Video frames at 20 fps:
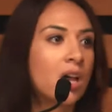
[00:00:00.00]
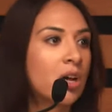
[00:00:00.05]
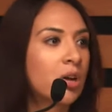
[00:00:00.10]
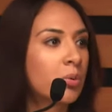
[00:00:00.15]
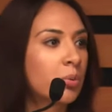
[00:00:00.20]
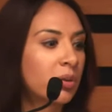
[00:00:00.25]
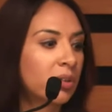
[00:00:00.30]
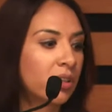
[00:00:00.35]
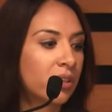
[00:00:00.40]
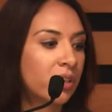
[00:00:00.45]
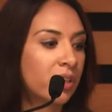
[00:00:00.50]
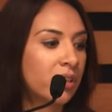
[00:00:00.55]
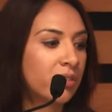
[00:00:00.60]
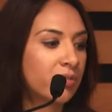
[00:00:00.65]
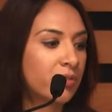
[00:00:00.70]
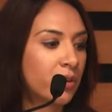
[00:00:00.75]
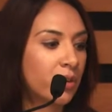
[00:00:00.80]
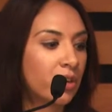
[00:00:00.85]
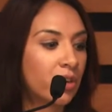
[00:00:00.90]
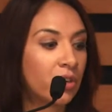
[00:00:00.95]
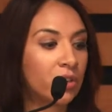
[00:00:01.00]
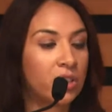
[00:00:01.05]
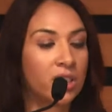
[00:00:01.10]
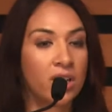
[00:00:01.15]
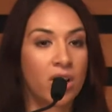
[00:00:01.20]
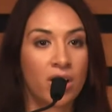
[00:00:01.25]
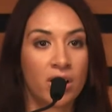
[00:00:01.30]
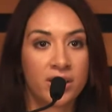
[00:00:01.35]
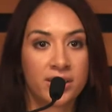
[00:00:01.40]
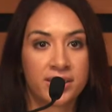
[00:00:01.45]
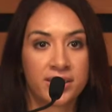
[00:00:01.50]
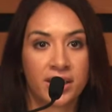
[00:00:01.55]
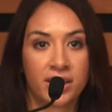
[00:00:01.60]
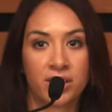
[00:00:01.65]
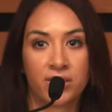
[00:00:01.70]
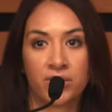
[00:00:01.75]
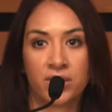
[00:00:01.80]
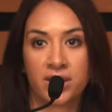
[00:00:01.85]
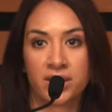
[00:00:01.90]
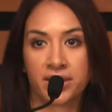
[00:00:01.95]
We're looking for early onset
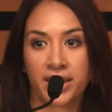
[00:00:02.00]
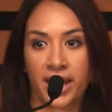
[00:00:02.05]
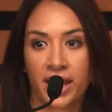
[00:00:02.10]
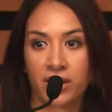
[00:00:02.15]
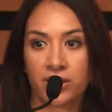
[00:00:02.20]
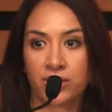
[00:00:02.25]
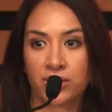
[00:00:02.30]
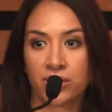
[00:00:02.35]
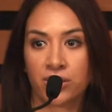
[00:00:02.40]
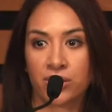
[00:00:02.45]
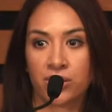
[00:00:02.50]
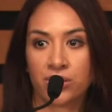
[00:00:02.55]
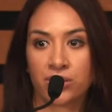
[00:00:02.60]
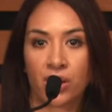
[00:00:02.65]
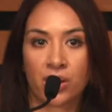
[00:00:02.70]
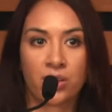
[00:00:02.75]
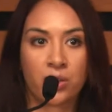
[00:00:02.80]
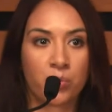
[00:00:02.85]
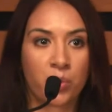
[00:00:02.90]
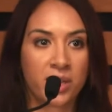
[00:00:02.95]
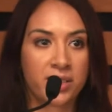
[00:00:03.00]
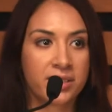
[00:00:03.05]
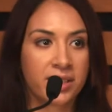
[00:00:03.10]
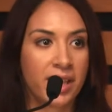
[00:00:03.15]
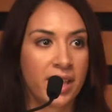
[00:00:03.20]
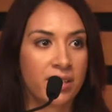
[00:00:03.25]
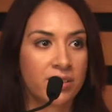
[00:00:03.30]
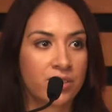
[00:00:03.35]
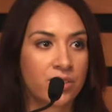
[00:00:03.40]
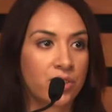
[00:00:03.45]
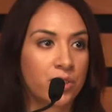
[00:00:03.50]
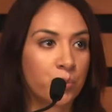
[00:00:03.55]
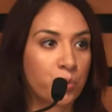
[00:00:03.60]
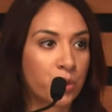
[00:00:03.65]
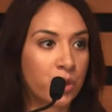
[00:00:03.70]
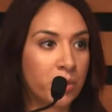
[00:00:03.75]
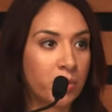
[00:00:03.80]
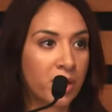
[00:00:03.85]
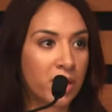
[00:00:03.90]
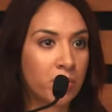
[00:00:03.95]
of these cancers. Are the breast cancers
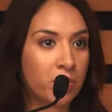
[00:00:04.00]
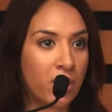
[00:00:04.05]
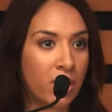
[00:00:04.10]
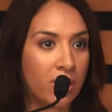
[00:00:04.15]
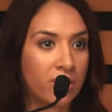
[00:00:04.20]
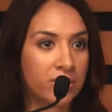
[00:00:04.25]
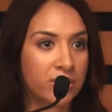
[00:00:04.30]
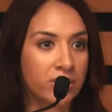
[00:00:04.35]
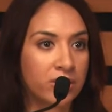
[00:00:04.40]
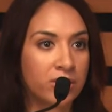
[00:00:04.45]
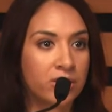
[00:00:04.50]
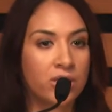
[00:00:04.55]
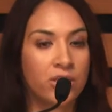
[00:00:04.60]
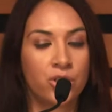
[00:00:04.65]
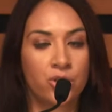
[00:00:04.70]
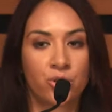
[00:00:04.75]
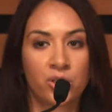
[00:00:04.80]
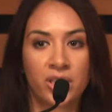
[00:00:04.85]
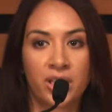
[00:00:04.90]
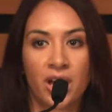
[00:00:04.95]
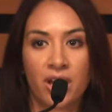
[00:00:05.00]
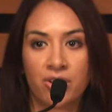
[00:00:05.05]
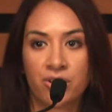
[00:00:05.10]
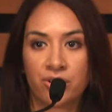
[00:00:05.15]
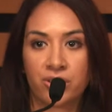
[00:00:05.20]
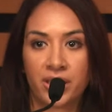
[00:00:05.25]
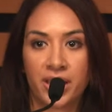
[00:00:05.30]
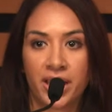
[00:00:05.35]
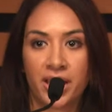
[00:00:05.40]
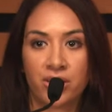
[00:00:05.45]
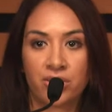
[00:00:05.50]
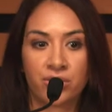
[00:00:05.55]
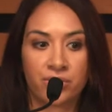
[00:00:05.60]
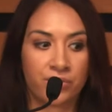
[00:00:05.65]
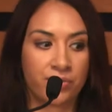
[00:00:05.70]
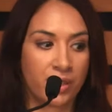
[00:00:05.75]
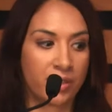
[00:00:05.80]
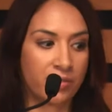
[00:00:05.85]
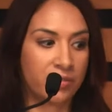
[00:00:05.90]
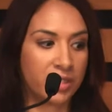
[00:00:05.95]
premenopausal, usually under the age of
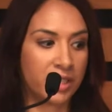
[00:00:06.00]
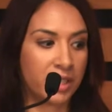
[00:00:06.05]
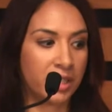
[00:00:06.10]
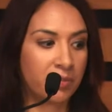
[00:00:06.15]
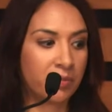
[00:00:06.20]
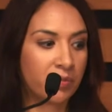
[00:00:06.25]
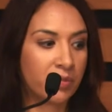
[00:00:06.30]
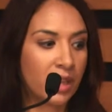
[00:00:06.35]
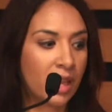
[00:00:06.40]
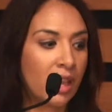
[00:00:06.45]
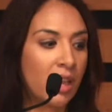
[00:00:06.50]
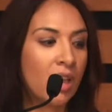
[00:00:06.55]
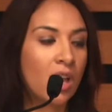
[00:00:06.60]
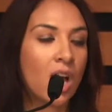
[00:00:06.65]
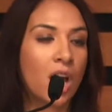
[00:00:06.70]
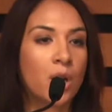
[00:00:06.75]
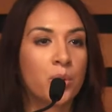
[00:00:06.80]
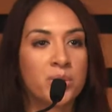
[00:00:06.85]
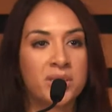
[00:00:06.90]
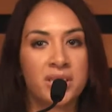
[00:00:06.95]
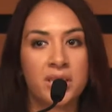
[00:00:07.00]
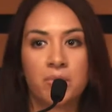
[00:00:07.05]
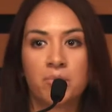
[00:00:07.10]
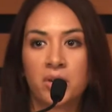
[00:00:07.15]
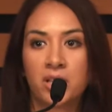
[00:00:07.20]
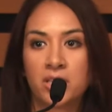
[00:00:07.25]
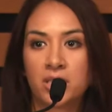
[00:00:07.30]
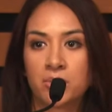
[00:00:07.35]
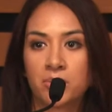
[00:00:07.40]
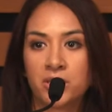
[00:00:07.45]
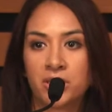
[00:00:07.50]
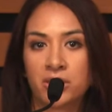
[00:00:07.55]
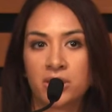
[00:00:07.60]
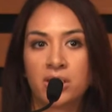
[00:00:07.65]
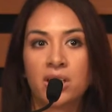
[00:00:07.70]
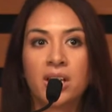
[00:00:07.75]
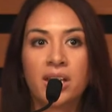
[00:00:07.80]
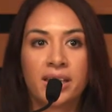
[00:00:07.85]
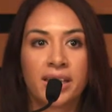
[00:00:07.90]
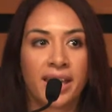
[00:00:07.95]
50? Are we seeing multiple
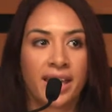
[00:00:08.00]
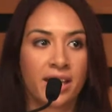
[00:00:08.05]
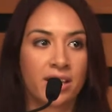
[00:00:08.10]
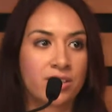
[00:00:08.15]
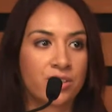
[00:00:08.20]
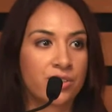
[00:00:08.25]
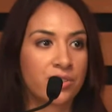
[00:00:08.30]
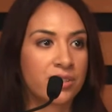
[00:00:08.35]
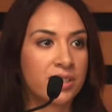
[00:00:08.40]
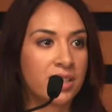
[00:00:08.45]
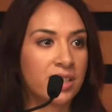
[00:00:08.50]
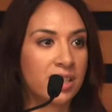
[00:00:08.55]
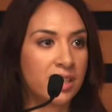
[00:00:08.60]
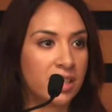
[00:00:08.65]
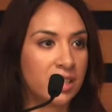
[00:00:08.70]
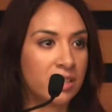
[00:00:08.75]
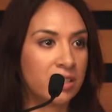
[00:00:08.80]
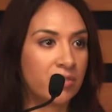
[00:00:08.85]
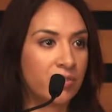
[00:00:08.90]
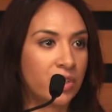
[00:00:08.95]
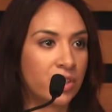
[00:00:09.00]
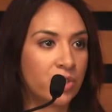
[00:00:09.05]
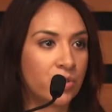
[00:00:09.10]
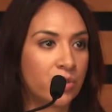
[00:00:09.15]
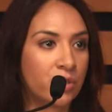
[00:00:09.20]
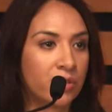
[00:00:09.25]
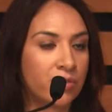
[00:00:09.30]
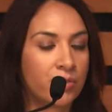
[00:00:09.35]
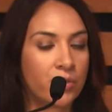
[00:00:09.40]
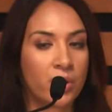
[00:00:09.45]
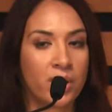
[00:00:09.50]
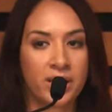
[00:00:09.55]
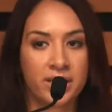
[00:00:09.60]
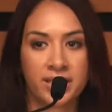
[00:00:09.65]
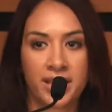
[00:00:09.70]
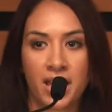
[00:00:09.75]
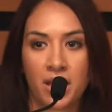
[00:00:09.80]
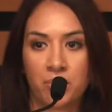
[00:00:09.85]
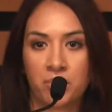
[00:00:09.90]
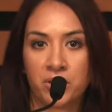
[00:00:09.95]
cancers in an individual? For
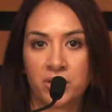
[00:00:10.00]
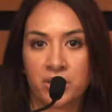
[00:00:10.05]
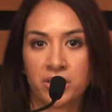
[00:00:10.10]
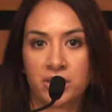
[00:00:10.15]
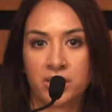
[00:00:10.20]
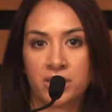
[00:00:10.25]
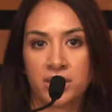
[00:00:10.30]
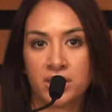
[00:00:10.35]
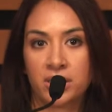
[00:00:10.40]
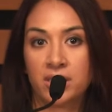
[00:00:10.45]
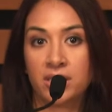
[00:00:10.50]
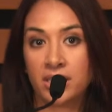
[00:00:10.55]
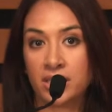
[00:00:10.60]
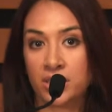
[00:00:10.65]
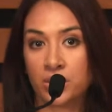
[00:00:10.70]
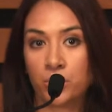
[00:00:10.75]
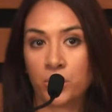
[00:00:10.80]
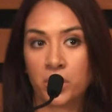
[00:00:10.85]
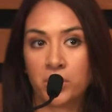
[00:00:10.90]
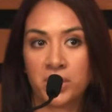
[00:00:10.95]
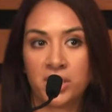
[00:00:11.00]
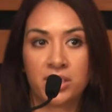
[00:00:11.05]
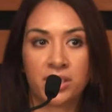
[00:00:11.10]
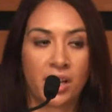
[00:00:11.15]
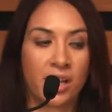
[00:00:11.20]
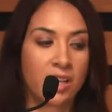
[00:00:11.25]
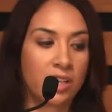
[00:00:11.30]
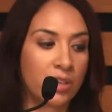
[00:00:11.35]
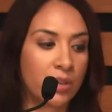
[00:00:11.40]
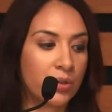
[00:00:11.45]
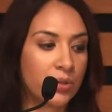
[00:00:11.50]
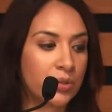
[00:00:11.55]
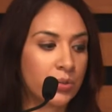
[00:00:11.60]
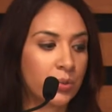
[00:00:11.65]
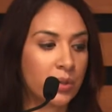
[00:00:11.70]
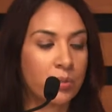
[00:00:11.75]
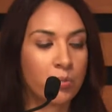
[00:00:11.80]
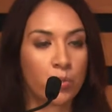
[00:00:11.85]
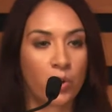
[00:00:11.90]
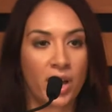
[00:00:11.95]
example, is a woman diagnosed
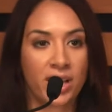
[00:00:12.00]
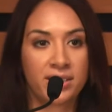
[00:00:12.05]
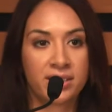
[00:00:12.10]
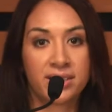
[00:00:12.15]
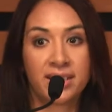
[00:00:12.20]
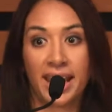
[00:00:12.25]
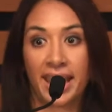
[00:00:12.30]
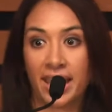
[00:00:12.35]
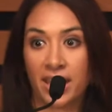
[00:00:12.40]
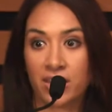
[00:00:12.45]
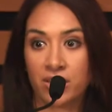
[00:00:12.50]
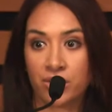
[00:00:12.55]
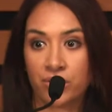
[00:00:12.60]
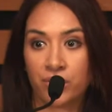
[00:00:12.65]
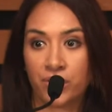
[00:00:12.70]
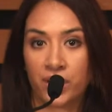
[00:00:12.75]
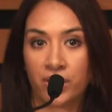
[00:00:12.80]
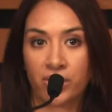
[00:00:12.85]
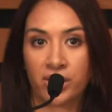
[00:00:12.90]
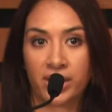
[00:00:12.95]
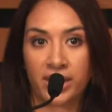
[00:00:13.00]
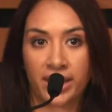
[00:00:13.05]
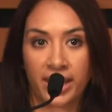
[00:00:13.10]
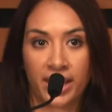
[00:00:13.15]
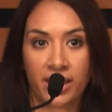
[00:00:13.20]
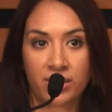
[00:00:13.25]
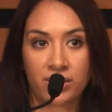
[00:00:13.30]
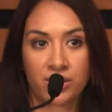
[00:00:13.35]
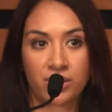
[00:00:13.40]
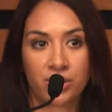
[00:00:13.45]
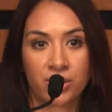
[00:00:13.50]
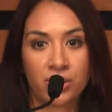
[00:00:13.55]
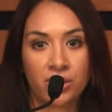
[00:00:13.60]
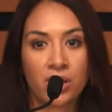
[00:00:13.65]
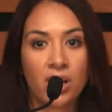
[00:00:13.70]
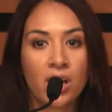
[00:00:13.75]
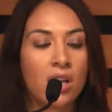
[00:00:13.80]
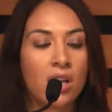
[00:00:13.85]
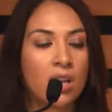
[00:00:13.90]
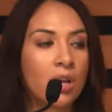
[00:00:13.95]
with breast and ovarian cancer?
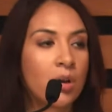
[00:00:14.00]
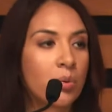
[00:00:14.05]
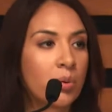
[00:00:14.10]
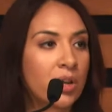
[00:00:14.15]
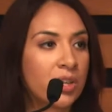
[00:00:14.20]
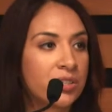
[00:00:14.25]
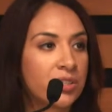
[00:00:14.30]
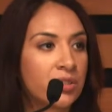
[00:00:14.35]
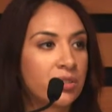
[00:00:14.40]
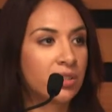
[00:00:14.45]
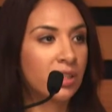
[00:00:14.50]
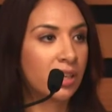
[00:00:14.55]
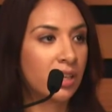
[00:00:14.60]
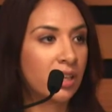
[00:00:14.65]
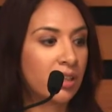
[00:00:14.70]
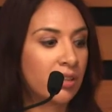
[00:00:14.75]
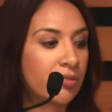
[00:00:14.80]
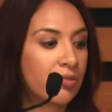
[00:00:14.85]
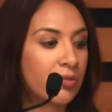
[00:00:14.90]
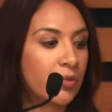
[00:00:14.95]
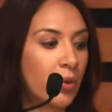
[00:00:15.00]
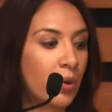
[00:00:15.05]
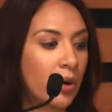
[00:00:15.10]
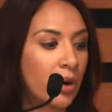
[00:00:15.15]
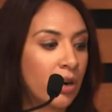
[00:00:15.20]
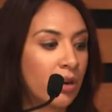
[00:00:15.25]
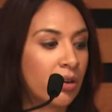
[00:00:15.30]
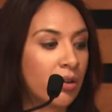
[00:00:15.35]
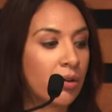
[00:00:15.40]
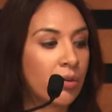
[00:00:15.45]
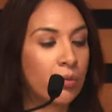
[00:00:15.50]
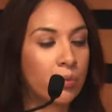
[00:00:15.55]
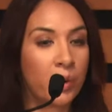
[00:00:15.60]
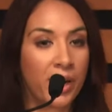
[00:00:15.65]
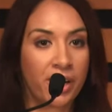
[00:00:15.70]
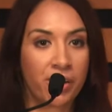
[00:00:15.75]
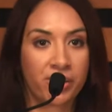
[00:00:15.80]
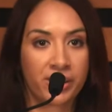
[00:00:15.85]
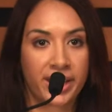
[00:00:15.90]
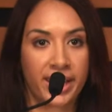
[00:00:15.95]
We're also looking for
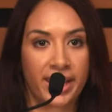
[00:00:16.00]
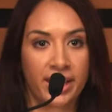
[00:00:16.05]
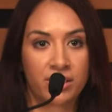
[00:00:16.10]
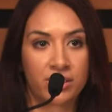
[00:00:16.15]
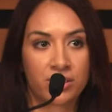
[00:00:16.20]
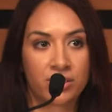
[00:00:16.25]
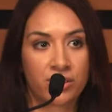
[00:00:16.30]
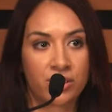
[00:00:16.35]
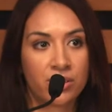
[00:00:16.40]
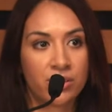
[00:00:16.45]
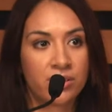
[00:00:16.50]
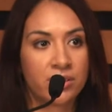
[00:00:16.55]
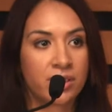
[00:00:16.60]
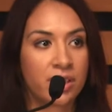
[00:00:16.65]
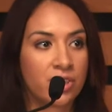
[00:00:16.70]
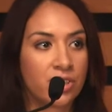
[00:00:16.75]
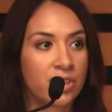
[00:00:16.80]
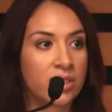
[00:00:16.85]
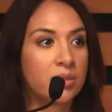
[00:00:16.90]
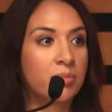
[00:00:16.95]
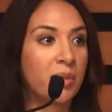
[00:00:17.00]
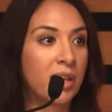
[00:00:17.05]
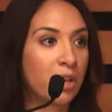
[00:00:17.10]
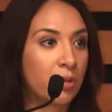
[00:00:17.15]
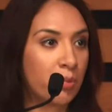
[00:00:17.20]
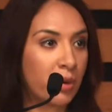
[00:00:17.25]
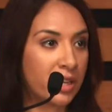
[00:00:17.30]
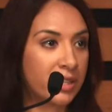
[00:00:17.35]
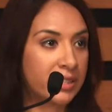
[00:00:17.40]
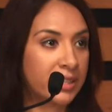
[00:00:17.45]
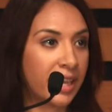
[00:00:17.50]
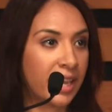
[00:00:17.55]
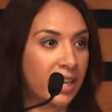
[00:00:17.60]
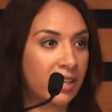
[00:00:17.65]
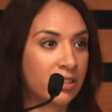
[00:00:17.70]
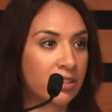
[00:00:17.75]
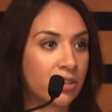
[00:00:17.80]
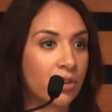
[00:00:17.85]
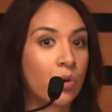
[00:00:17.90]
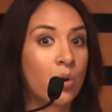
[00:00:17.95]
rare cancers, such as male breast
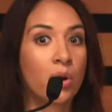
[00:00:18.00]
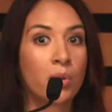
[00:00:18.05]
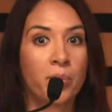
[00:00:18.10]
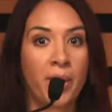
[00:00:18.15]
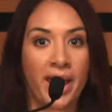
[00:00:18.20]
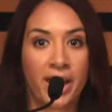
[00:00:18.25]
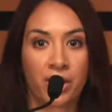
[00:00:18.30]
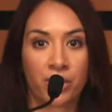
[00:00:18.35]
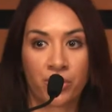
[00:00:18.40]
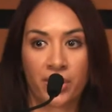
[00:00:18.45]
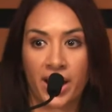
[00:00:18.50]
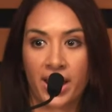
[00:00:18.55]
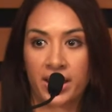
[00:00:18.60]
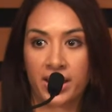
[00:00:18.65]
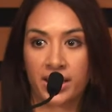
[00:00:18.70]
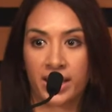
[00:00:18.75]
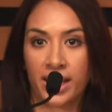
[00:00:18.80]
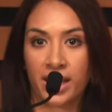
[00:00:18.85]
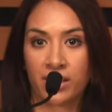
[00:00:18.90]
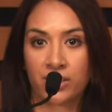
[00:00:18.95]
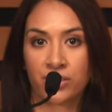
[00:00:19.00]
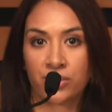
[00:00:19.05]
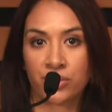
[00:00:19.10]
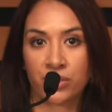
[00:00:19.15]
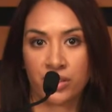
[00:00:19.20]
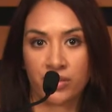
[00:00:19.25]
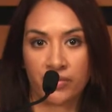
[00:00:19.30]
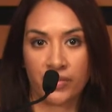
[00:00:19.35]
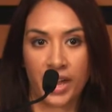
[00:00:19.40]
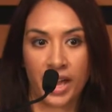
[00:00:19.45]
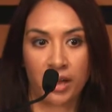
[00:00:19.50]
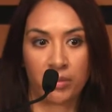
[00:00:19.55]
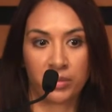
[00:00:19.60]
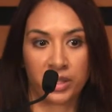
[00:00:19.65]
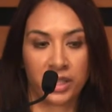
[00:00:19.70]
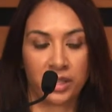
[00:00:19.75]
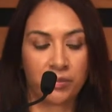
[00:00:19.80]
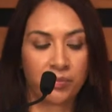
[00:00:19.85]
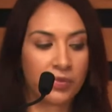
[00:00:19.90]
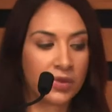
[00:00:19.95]
cancer or pancreatic cancer in the
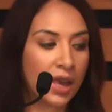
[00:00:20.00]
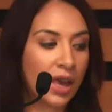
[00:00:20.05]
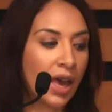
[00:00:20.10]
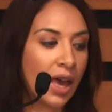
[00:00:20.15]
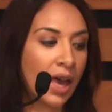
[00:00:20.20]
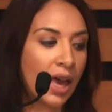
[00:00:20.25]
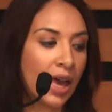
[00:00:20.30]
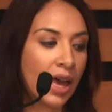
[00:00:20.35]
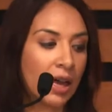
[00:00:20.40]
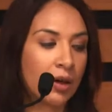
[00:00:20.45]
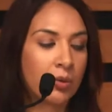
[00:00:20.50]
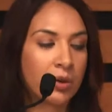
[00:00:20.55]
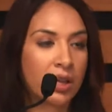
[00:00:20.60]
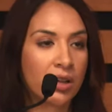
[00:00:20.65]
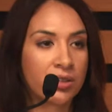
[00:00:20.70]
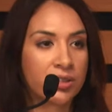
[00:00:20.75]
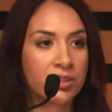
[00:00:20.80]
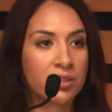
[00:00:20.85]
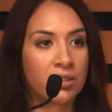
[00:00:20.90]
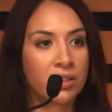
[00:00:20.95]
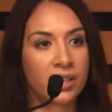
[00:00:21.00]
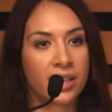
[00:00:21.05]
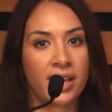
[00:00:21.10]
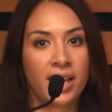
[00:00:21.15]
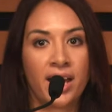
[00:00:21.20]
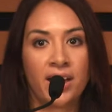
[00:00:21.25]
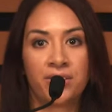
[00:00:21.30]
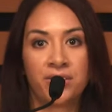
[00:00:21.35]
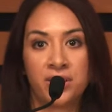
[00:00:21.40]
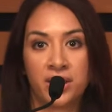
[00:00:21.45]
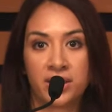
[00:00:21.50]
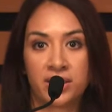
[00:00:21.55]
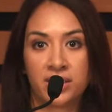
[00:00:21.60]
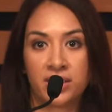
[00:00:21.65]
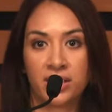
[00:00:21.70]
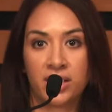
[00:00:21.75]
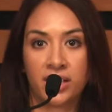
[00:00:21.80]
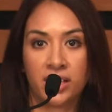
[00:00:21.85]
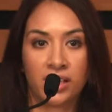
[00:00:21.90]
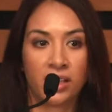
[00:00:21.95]
family. And we also look at
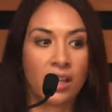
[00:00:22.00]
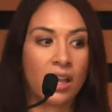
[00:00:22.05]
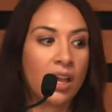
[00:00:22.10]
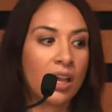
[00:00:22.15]
ethnicity.